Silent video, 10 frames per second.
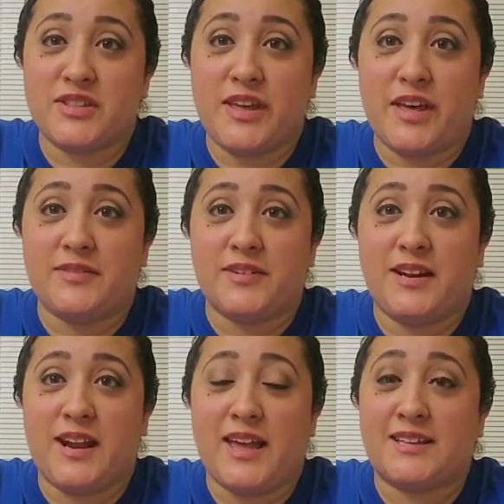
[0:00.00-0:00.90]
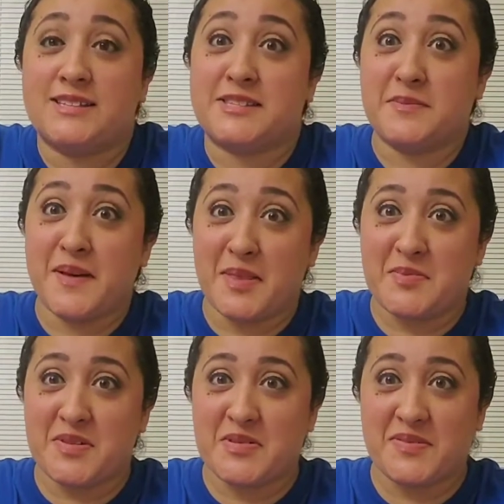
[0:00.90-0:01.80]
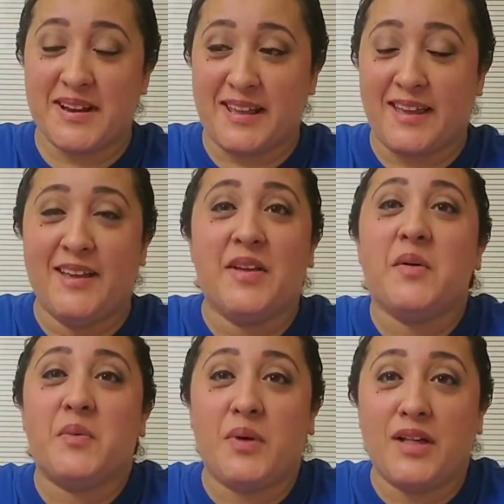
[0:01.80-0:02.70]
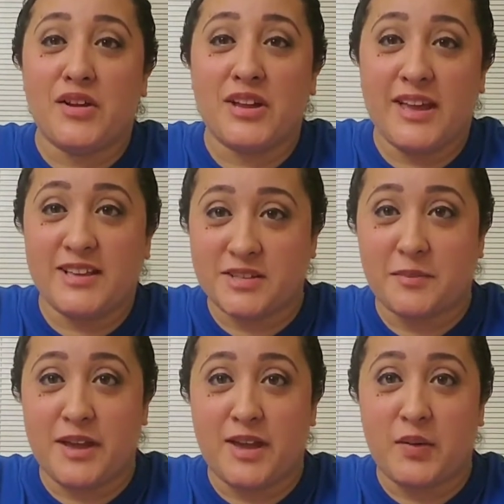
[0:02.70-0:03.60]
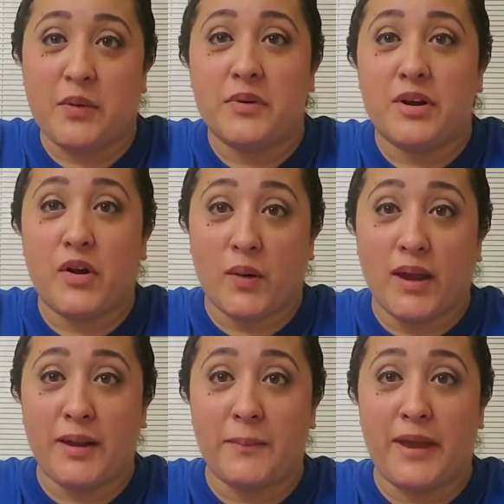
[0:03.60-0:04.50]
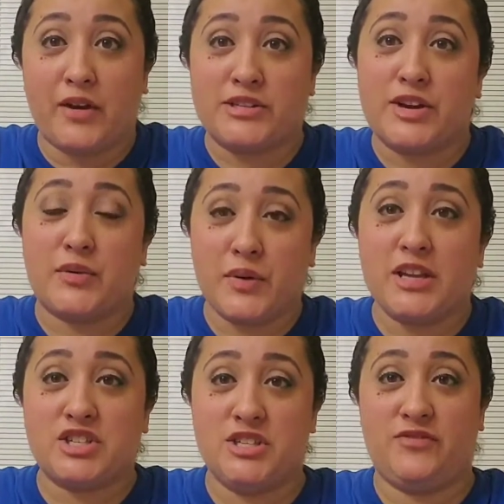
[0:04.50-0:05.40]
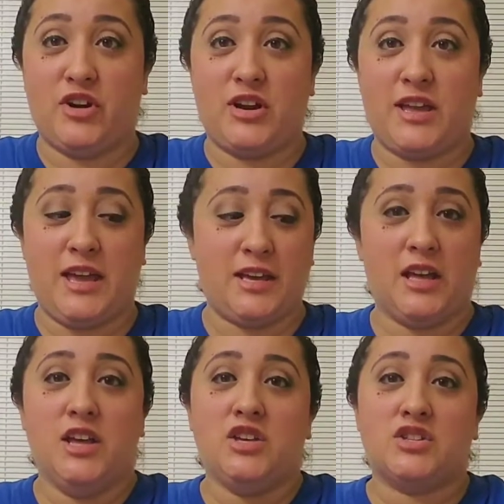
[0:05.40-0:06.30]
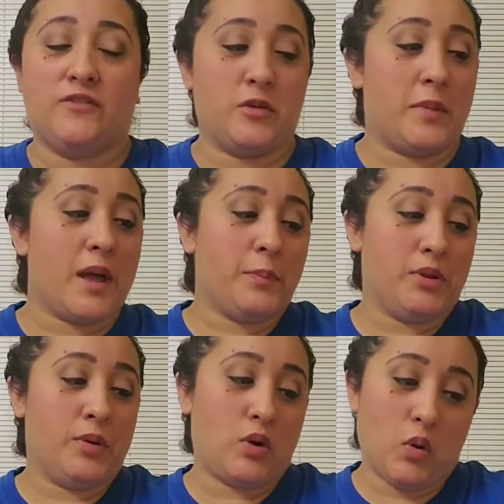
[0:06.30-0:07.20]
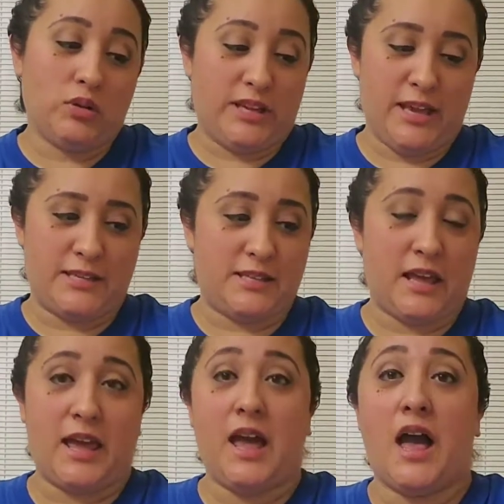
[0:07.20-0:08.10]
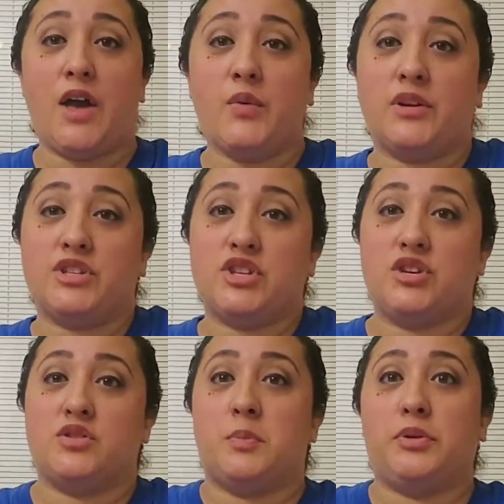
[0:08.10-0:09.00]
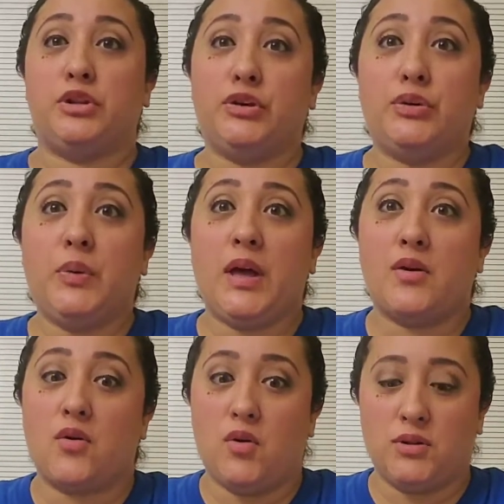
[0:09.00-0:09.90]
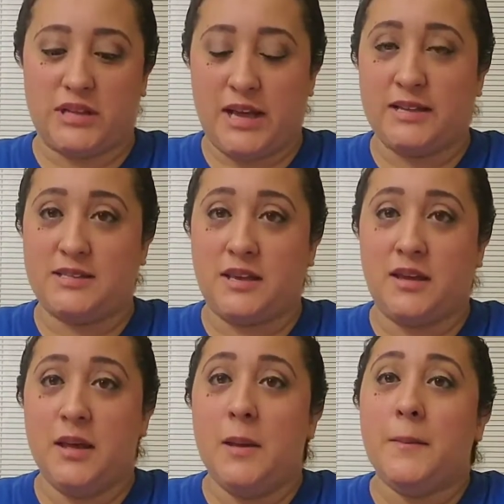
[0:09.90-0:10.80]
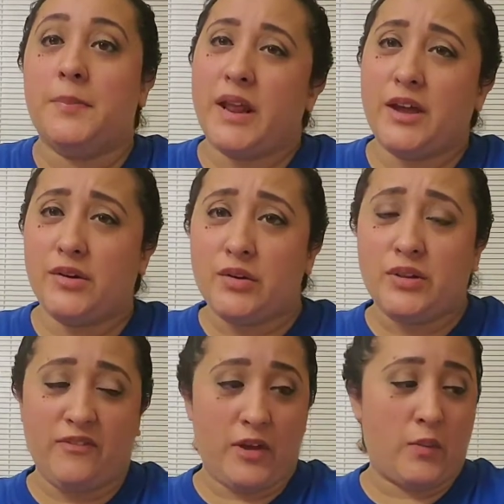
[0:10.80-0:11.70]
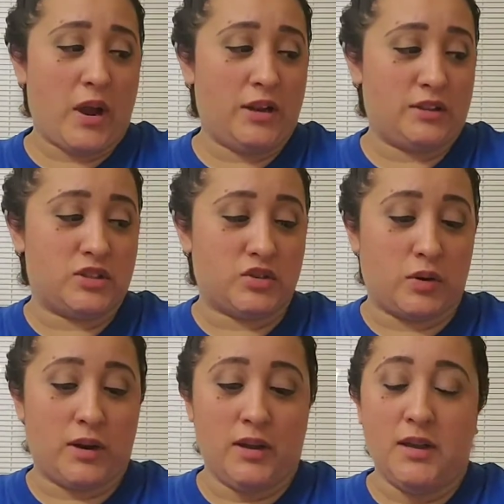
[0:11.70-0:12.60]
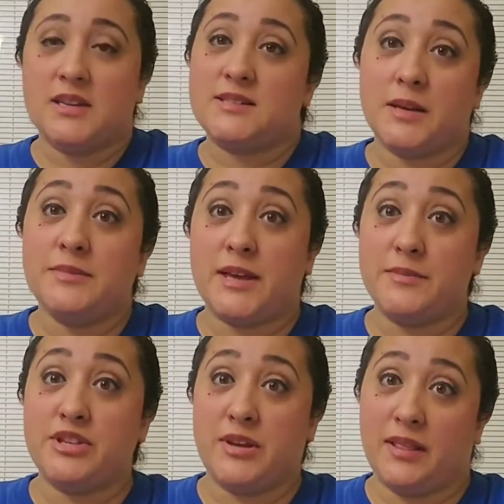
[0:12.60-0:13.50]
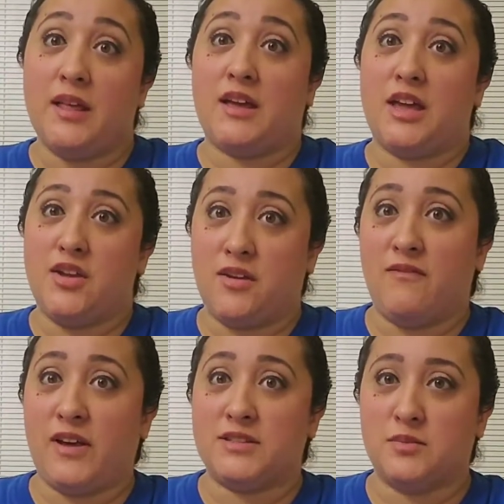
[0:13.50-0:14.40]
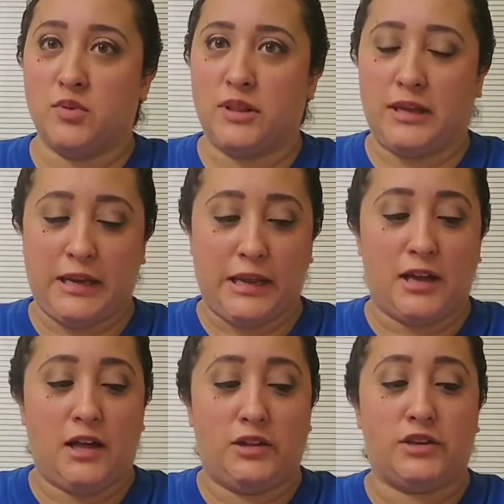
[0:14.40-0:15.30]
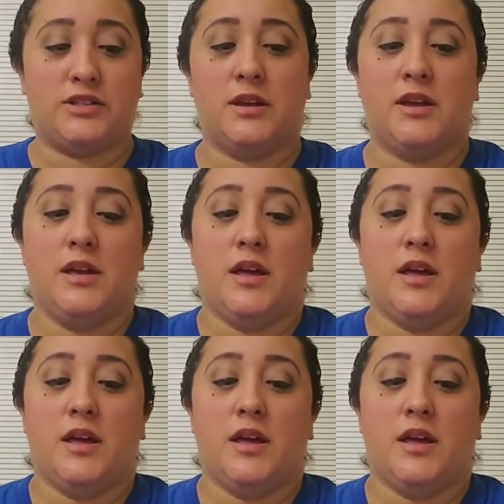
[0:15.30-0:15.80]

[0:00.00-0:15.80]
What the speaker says: are in the oven and I can smell them already. While our cakes are making, we want to go ahead and make our decorations for our cake. So for my blue and gold cake today, I wanted to use blue and gold icing, but I could only find white at the store. Sometimes you get lucky and you can find some really neat colors.